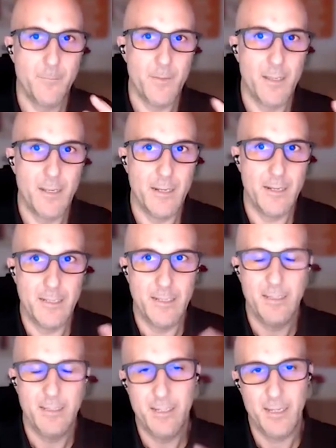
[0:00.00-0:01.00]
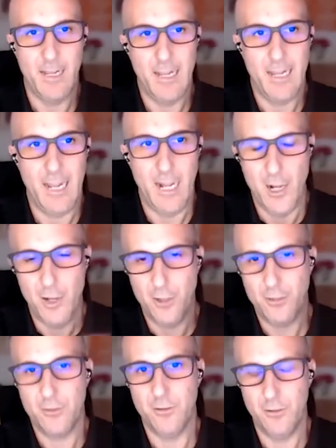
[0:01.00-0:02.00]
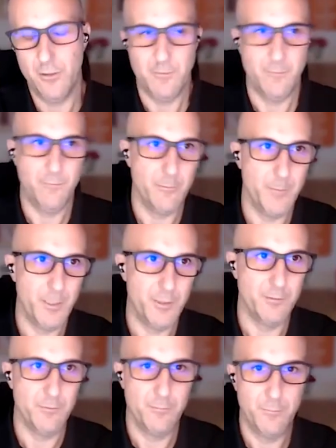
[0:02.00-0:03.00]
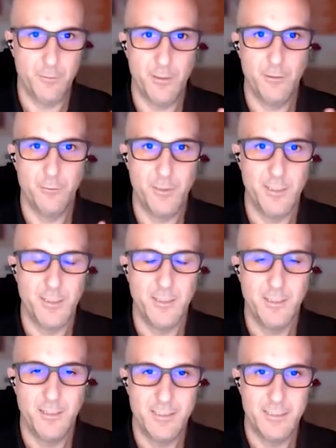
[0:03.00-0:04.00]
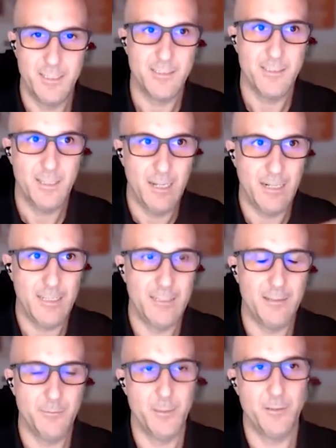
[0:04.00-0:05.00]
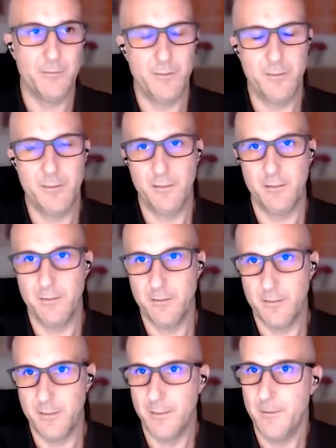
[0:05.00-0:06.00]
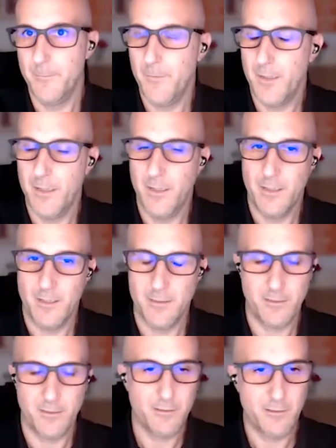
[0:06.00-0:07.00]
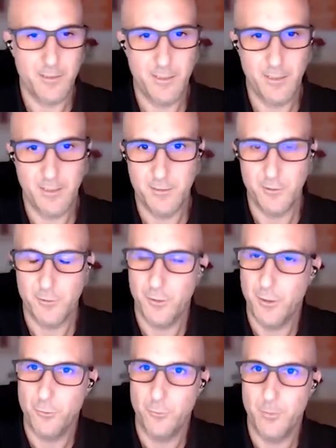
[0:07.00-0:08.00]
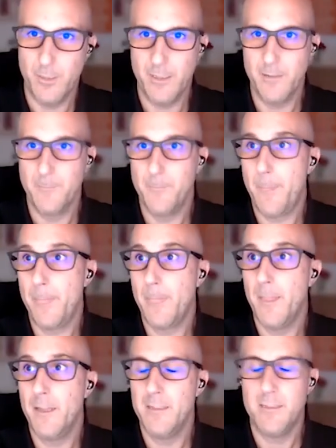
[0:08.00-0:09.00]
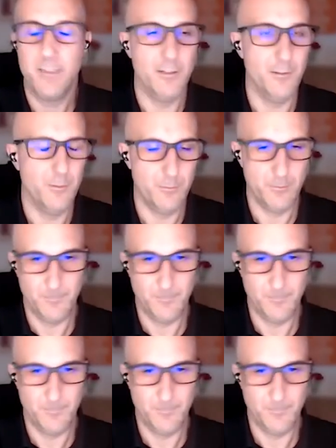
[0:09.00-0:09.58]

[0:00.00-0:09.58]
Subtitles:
needing a lot of information for reducing just a little bit of uncertainty. Uncertainty is not going to be 0,